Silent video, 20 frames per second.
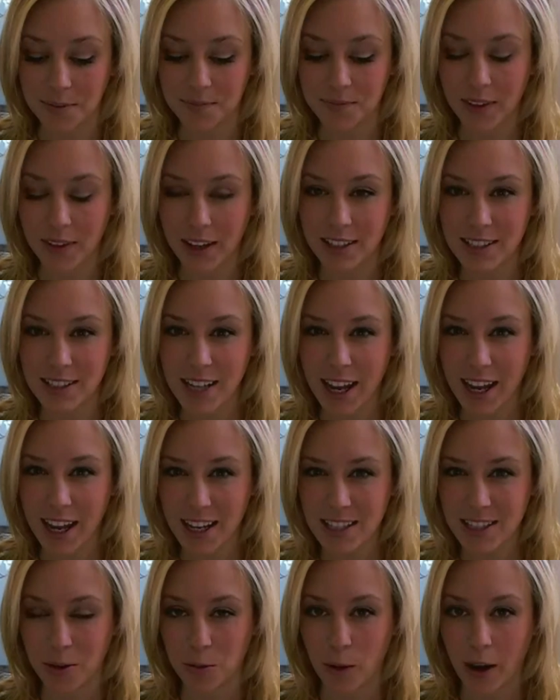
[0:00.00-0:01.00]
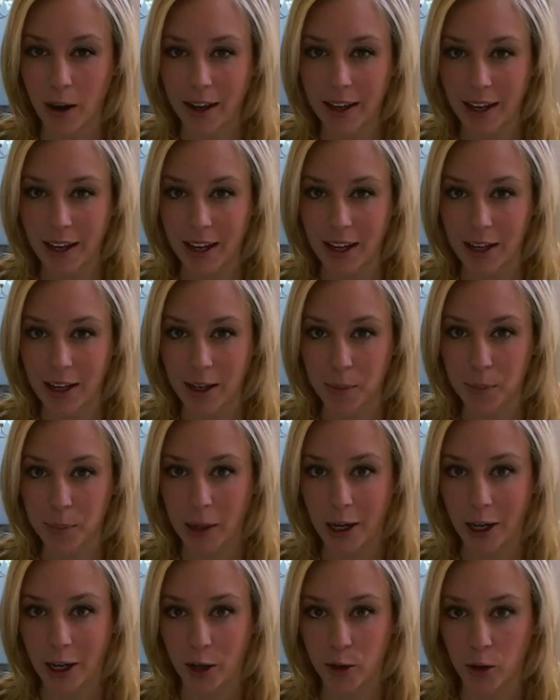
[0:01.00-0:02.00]
It takes YA
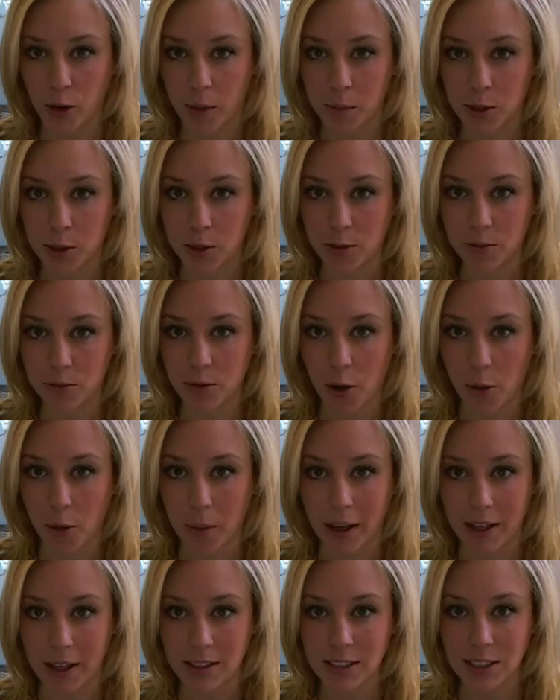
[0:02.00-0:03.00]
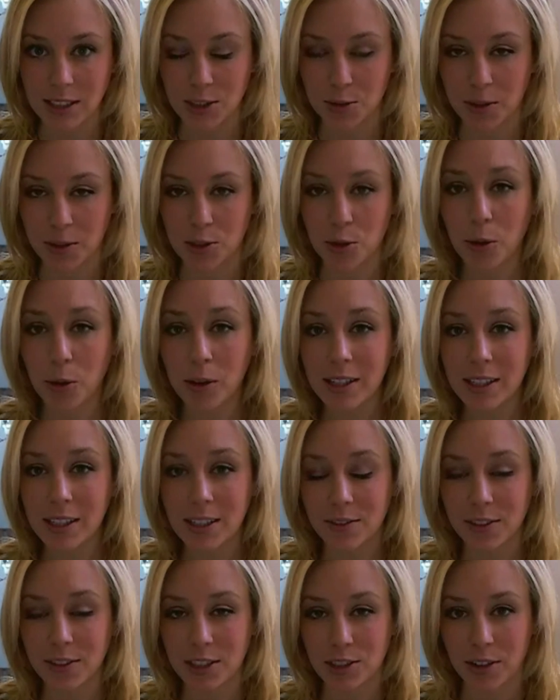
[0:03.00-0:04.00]
paranormal romance into a totally
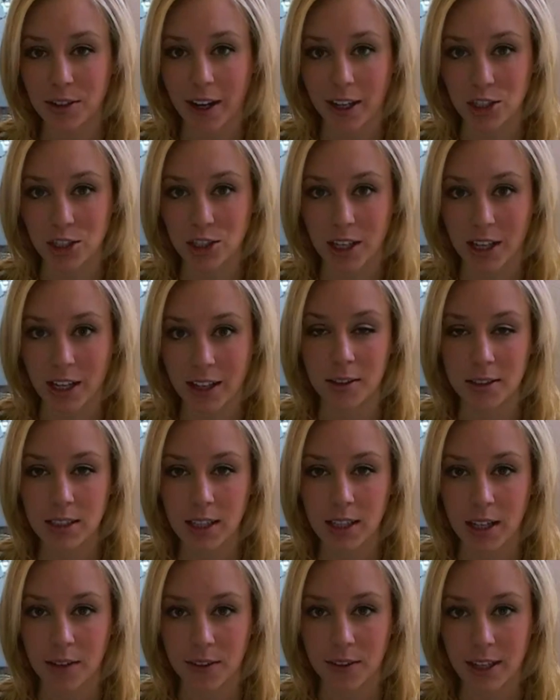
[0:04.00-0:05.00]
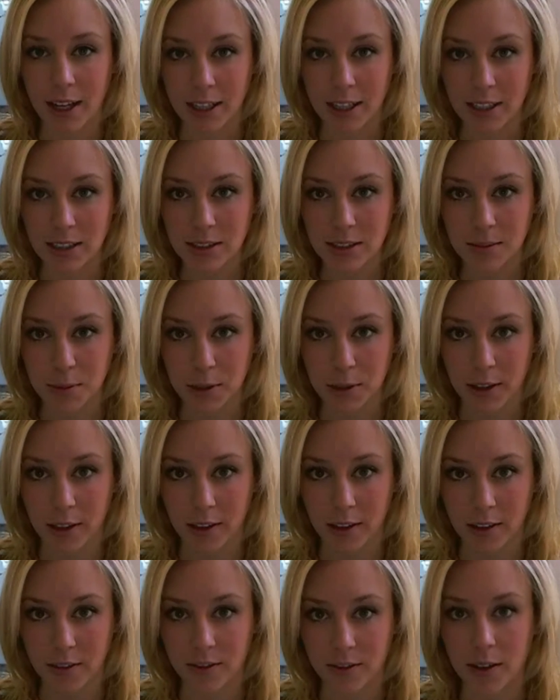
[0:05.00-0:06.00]
different direction. It's kind of a nice
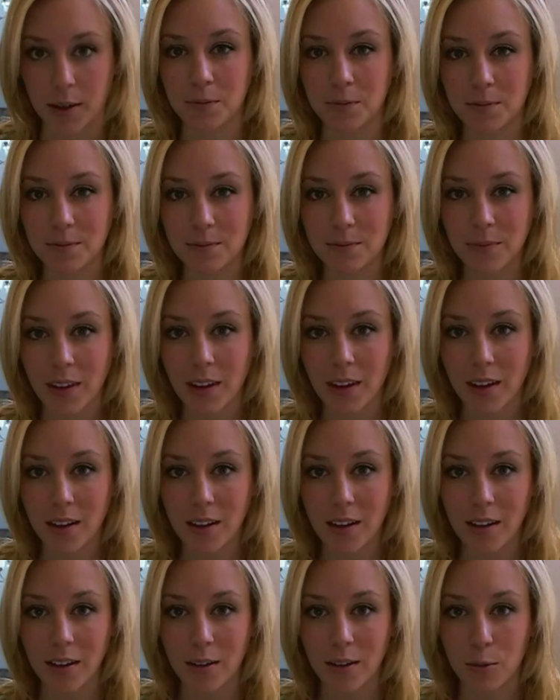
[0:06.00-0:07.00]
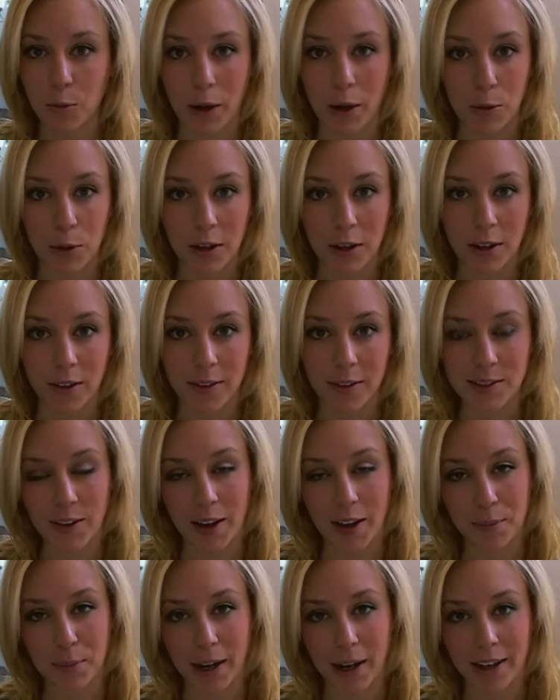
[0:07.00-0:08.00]
breather from werewolves,
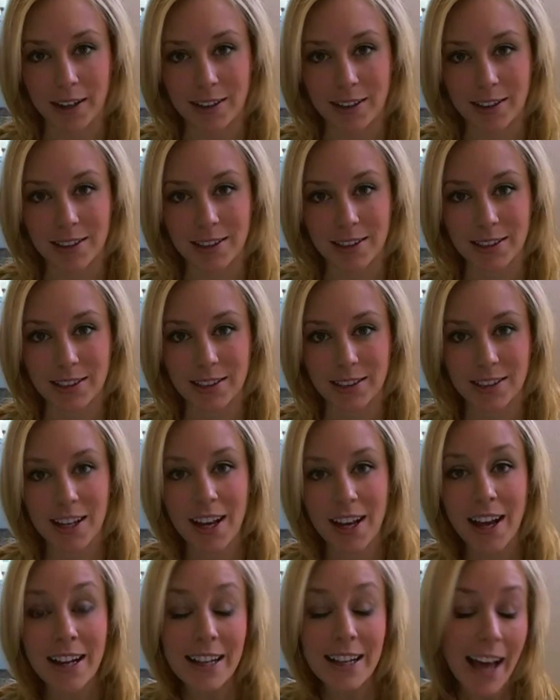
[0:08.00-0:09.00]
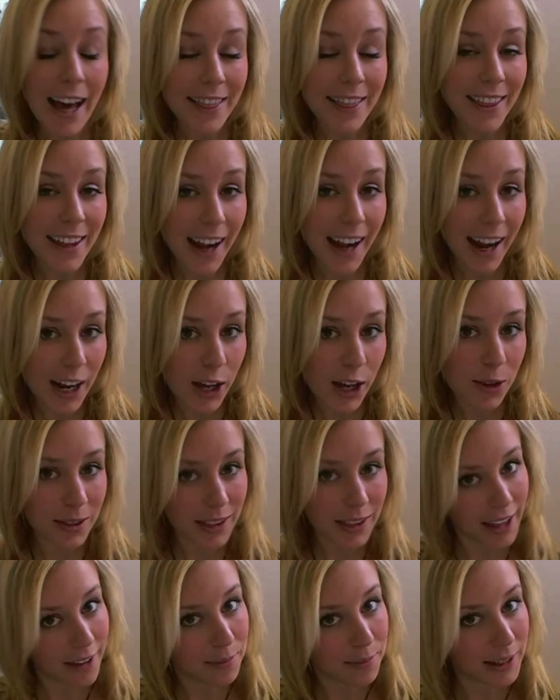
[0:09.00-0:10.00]
vampires. Not that I don't
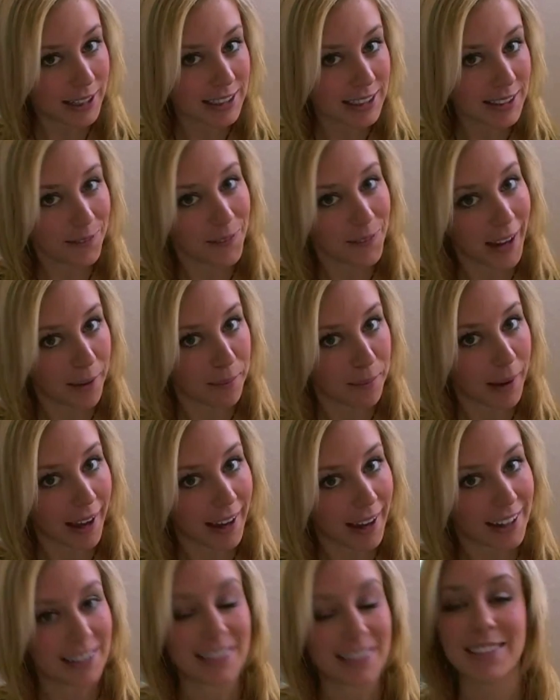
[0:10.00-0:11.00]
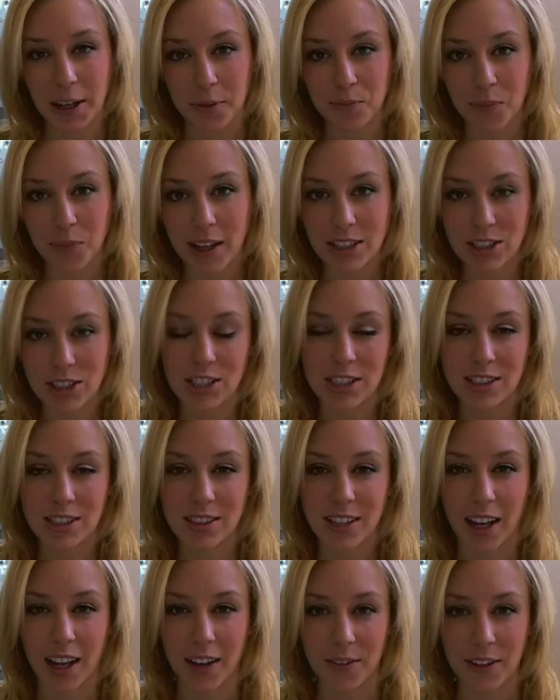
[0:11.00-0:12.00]
love me some vampires. It's just
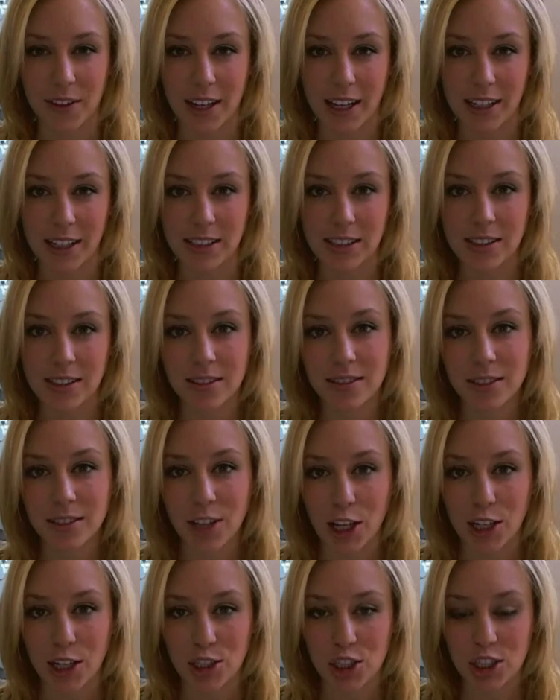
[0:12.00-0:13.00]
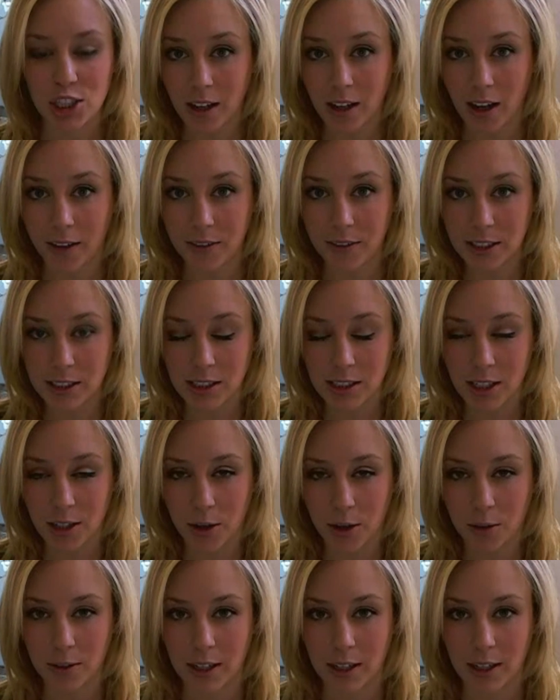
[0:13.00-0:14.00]
kind of a nice change. Obviously,
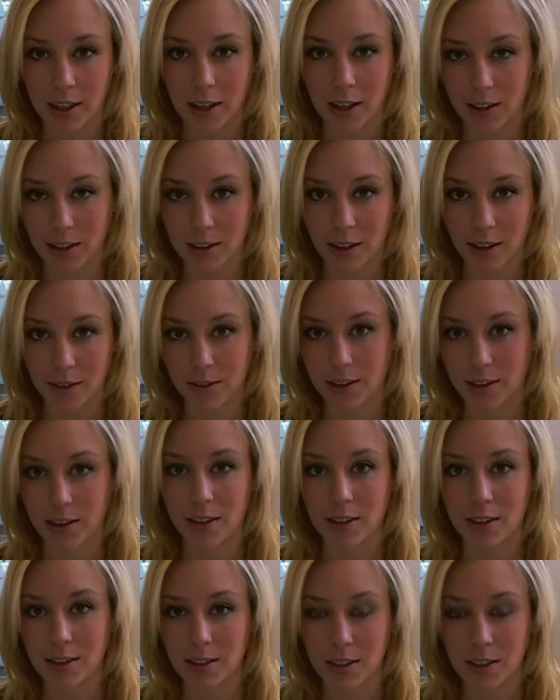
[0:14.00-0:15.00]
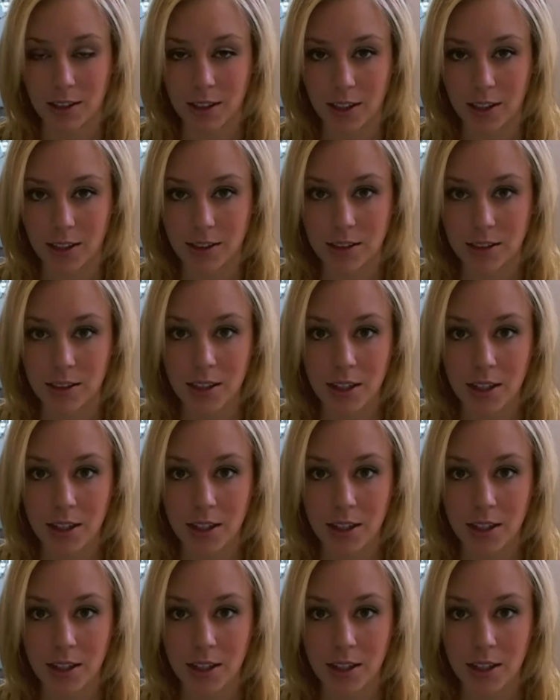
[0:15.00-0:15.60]
go read it. I'm in love with this series.